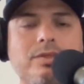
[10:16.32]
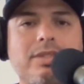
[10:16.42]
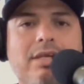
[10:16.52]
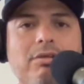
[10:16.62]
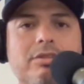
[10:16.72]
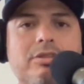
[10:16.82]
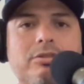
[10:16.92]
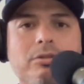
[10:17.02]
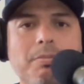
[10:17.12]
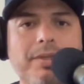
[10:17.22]
That looks
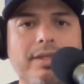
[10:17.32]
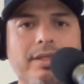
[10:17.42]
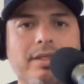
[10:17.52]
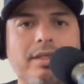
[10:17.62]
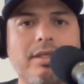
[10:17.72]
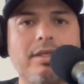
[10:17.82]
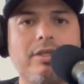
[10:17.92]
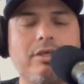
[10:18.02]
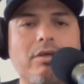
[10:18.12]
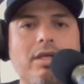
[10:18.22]
stupid.
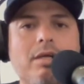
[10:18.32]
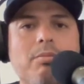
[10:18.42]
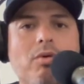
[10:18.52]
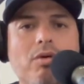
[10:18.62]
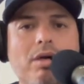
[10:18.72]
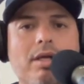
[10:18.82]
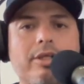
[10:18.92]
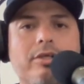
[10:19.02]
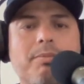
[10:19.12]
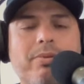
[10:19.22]
You look like a
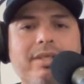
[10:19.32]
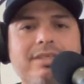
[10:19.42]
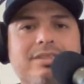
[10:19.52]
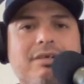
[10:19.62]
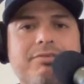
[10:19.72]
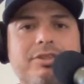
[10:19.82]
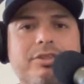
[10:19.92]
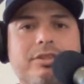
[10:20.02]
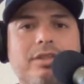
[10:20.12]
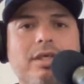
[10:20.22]
moron. You're a police
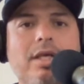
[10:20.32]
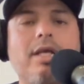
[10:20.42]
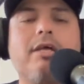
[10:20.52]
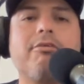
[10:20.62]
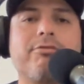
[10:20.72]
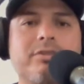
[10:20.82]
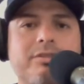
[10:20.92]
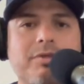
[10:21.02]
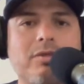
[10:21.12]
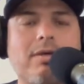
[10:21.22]
officer. First
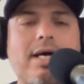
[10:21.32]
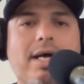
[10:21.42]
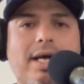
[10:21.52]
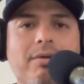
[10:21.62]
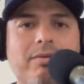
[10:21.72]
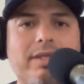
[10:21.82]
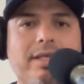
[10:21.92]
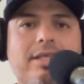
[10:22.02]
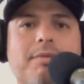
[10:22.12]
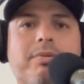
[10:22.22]
of all, I don't
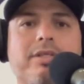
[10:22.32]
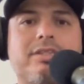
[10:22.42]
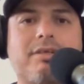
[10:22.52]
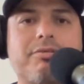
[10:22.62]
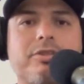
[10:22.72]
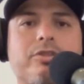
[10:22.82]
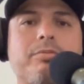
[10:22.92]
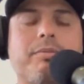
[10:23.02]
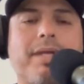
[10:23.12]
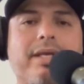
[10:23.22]
think that police officers should
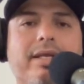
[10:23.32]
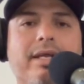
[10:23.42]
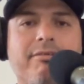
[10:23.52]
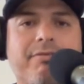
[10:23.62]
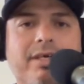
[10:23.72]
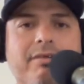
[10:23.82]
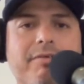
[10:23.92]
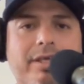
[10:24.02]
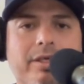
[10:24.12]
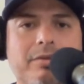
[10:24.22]
be making any fucking
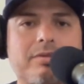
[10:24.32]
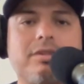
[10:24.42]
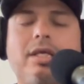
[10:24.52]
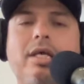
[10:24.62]
videos,